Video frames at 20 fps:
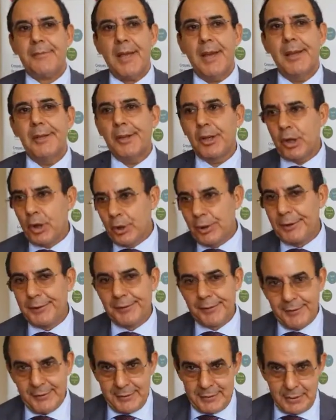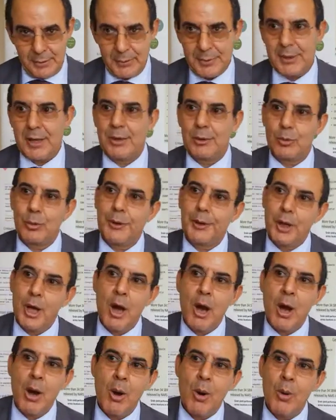And the current systems, as we
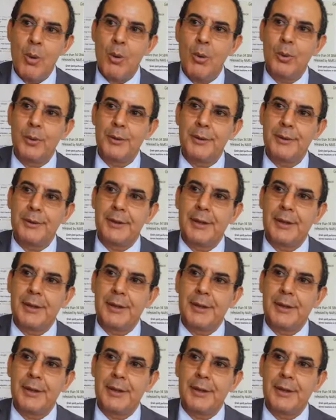know,